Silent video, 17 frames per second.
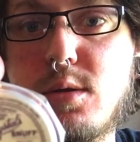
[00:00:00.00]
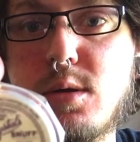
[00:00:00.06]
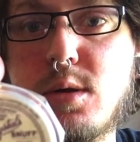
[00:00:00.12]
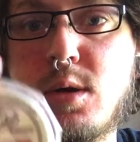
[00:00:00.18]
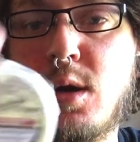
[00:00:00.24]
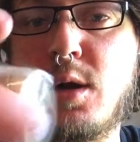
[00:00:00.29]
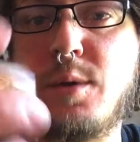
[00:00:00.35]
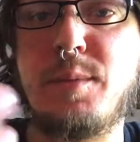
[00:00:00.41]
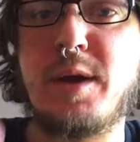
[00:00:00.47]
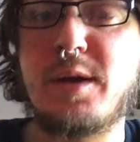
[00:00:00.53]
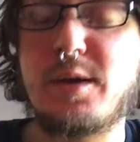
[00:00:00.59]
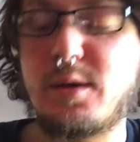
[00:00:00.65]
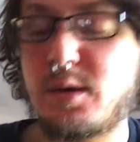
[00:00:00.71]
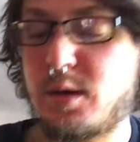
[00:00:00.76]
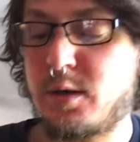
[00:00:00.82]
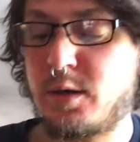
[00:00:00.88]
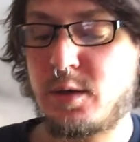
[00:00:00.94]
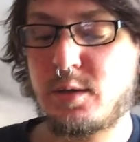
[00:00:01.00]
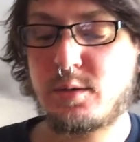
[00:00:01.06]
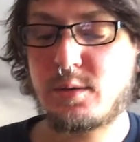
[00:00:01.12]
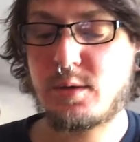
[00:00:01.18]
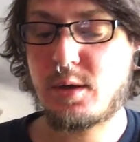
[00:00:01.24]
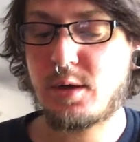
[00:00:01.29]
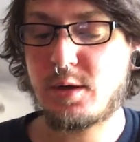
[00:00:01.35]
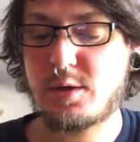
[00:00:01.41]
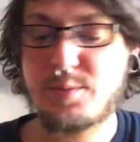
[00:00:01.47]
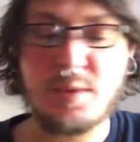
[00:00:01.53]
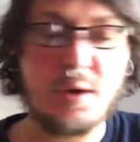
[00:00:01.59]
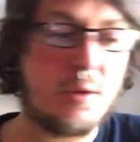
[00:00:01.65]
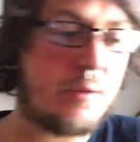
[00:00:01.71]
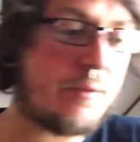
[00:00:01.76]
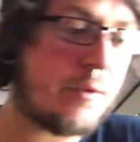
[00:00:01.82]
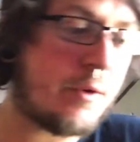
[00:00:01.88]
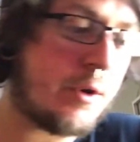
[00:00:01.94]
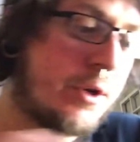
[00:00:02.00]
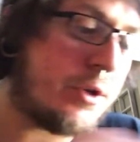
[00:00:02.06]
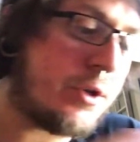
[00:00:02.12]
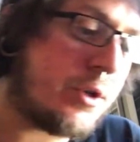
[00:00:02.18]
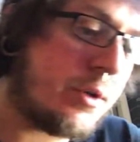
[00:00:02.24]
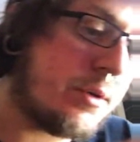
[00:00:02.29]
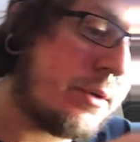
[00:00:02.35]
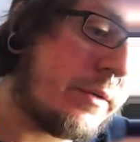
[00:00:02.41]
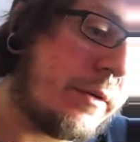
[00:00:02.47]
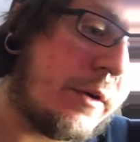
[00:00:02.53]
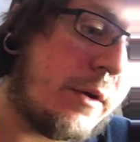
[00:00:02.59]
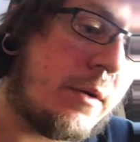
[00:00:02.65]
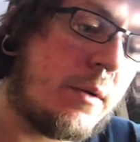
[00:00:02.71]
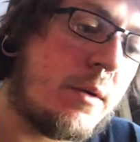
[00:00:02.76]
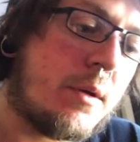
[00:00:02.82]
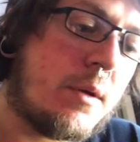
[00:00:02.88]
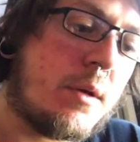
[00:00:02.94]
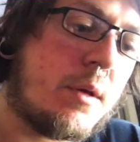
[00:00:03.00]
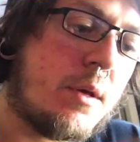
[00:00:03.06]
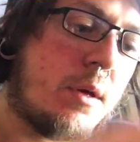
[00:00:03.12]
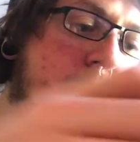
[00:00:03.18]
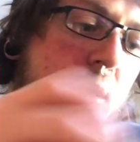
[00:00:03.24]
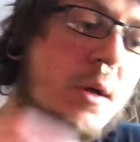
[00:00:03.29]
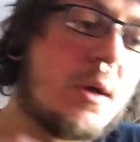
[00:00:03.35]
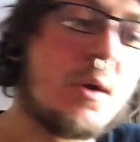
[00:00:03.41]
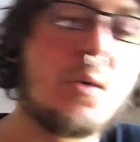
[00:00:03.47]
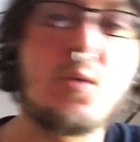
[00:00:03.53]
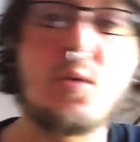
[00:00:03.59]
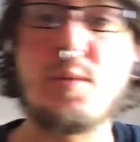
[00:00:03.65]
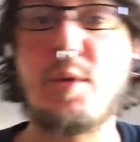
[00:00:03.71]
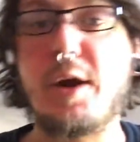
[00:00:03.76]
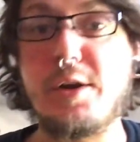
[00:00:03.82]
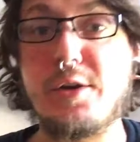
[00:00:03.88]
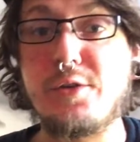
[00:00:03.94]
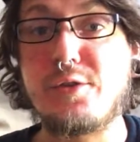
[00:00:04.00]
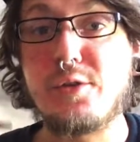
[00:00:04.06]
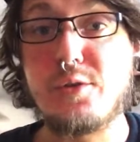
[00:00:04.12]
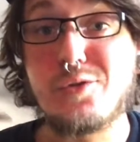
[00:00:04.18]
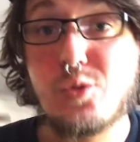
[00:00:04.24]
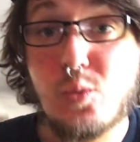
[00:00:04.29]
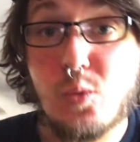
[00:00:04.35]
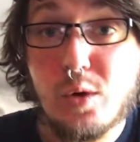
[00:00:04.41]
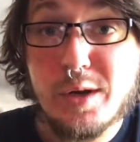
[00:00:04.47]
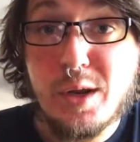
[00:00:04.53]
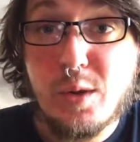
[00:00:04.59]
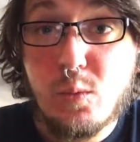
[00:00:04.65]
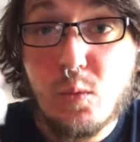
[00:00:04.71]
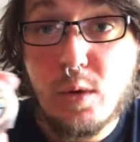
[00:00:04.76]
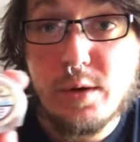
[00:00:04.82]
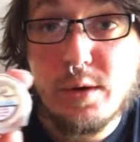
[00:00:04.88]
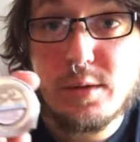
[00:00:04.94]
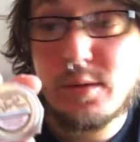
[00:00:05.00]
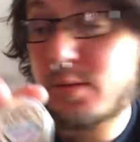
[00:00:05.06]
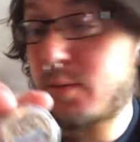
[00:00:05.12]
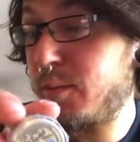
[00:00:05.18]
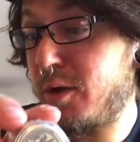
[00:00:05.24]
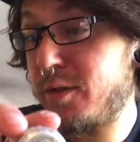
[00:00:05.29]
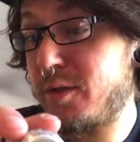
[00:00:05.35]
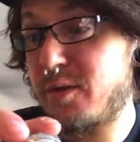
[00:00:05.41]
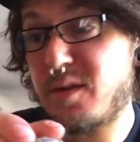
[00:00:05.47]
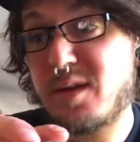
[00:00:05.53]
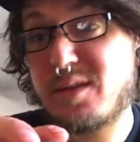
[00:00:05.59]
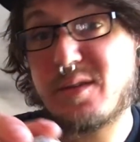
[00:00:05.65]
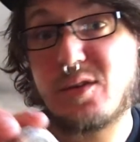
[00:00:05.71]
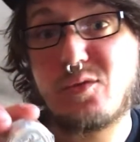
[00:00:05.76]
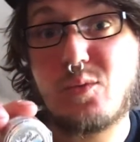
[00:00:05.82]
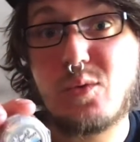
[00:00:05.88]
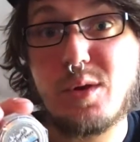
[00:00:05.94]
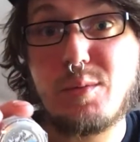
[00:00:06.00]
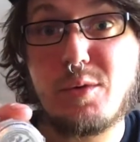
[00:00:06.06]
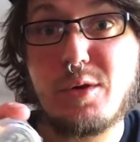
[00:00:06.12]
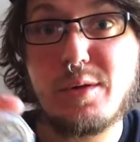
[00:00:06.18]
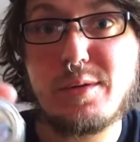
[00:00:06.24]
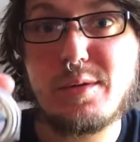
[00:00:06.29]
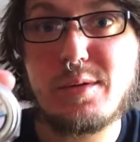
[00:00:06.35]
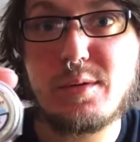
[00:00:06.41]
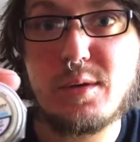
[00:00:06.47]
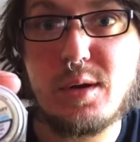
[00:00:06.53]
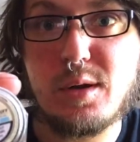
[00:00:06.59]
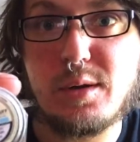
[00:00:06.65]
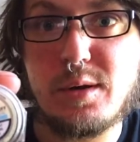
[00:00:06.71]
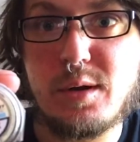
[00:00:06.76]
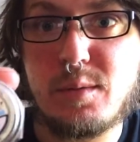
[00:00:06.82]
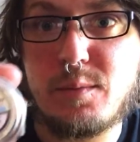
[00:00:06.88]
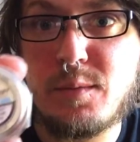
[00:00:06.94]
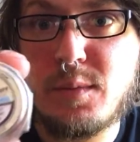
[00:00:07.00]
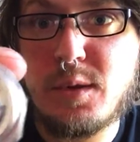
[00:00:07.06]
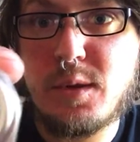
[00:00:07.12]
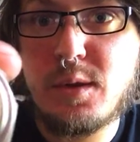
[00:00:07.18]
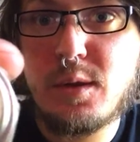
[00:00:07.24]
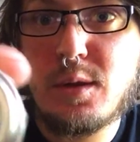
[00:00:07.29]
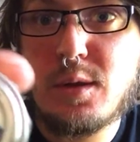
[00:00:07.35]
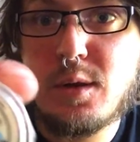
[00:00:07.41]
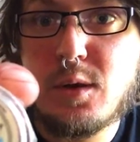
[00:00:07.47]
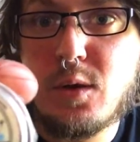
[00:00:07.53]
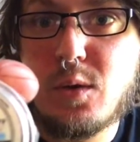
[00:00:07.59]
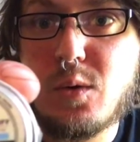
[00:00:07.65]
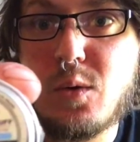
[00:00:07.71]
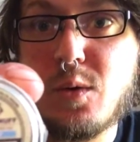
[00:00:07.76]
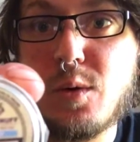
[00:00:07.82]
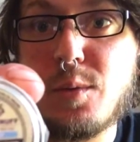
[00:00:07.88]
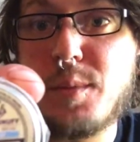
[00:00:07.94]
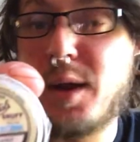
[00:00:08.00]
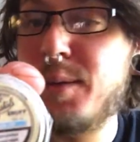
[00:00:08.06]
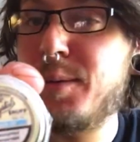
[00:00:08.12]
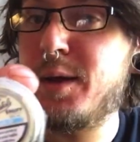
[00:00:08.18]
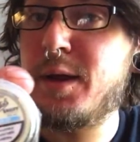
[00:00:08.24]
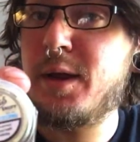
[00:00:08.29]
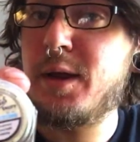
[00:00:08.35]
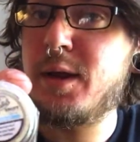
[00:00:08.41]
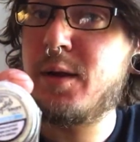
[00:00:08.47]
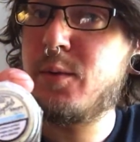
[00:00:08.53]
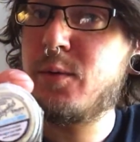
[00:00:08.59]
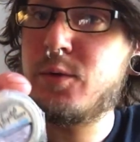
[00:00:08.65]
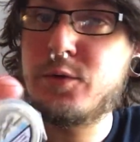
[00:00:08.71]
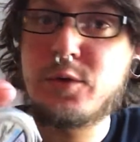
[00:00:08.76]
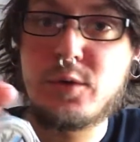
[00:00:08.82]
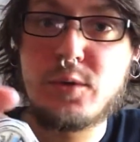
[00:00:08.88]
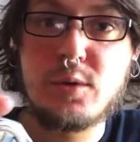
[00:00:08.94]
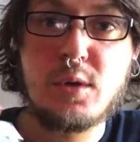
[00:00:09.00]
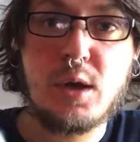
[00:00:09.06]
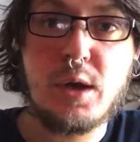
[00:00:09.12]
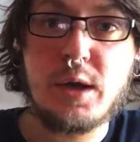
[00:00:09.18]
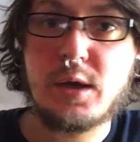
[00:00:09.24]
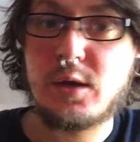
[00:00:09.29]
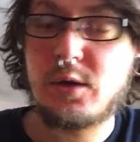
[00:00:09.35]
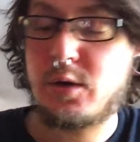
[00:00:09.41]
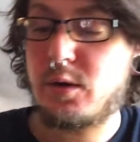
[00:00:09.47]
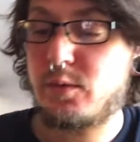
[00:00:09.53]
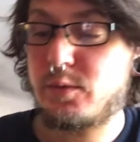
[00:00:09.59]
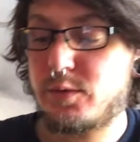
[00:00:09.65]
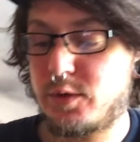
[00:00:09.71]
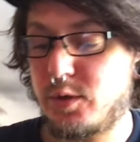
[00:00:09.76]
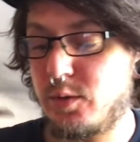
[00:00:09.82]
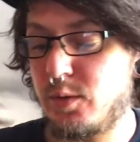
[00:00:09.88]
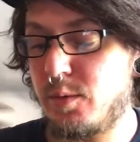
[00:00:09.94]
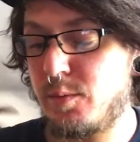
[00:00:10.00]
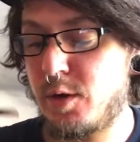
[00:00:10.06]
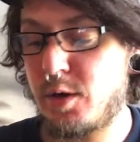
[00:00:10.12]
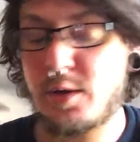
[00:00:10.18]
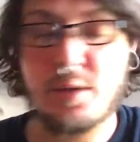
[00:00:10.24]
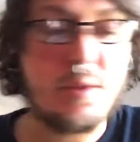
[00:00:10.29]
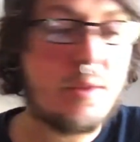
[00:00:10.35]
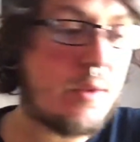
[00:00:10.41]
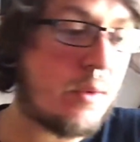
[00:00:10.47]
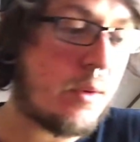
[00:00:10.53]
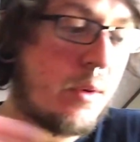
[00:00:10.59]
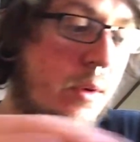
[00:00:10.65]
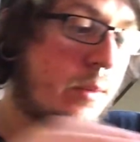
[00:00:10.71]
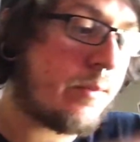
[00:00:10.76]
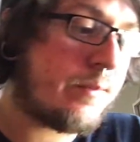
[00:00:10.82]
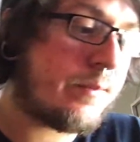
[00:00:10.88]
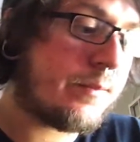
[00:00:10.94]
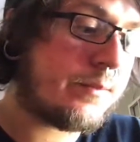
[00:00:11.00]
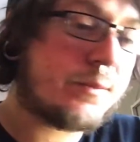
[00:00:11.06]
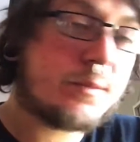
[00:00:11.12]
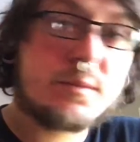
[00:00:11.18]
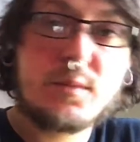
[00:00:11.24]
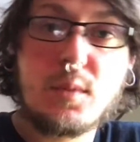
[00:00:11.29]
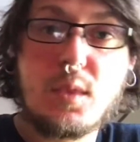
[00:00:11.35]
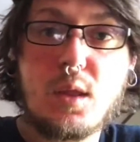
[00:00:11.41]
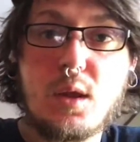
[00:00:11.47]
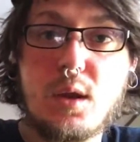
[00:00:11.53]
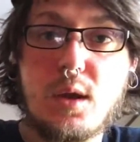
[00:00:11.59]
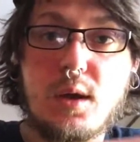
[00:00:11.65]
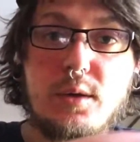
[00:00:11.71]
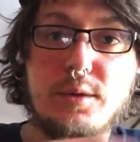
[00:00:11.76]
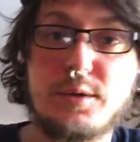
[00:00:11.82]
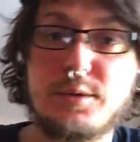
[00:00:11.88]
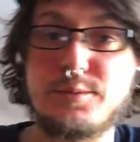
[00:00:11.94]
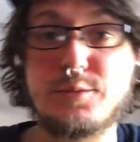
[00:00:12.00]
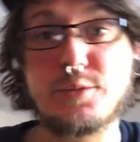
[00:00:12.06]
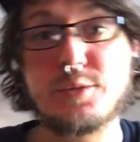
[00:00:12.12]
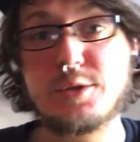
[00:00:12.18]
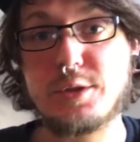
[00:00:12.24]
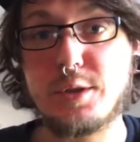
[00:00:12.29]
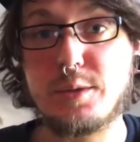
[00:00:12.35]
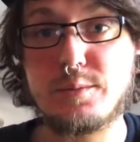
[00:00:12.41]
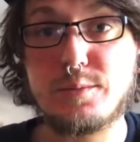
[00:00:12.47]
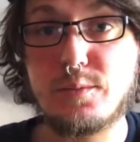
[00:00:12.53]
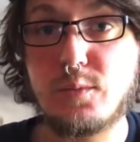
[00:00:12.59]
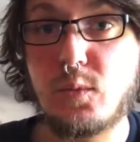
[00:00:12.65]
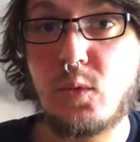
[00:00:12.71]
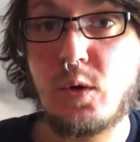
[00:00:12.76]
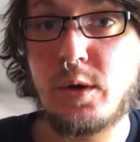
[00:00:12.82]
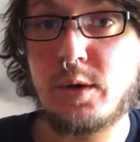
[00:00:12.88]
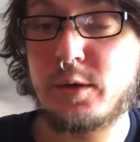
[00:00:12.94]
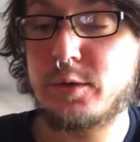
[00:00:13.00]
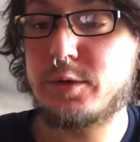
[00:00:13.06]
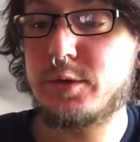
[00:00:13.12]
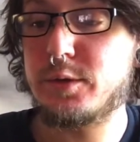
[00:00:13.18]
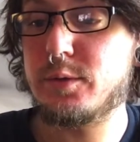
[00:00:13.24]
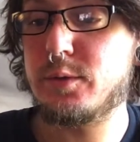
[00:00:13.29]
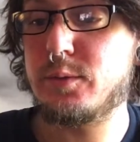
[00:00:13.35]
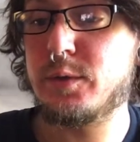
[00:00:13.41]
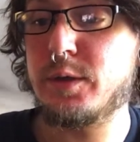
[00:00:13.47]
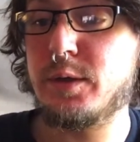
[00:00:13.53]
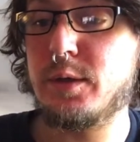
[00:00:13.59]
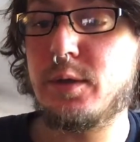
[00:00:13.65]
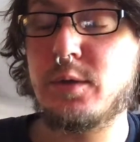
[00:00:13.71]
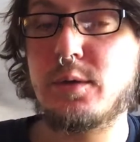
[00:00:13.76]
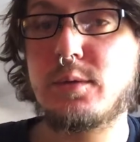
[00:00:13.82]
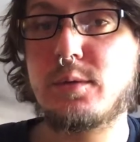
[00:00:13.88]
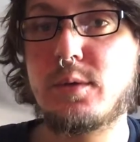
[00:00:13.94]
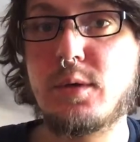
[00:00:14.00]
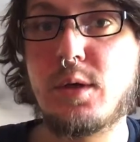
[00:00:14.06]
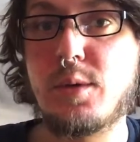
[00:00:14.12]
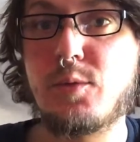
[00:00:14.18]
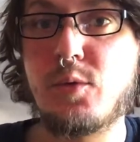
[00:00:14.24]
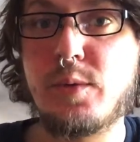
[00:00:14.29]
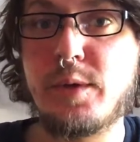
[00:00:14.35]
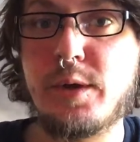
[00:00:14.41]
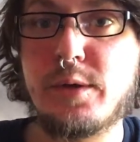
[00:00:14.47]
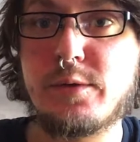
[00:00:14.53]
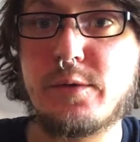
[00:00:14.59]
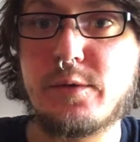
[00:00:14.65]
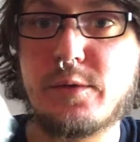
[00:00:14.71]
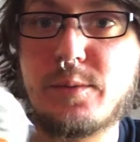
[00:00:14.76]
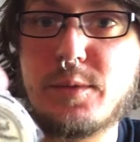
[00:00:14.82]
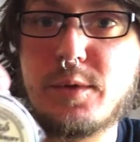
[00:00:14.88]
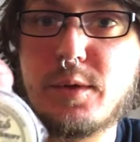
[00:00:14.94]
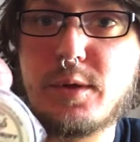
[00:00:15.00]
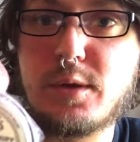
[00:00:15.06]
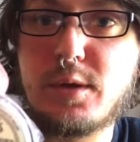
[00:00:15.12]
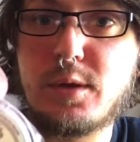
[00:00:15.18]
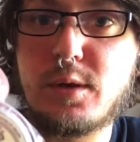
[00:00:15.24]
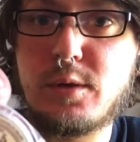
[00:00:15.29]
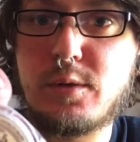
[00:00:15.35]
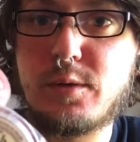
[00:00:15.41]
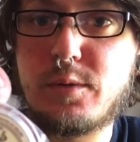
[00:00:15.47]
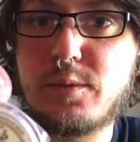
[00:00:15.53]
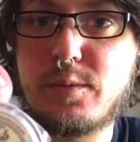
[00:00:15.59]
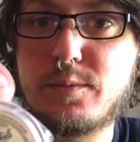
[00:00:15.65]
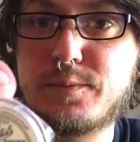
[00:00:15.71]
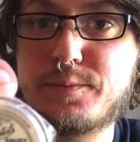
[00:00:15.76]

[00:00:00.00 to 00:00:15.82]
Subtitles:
Gotta spare the footage. So we might just do 20 once a month. So that's like 20 months. Goddamn. Or maybe we'll do like, you know, 2 a month, or I don't know. We'll see. 1 or 2 a week, or a couple weeks, or something like that. I don't know.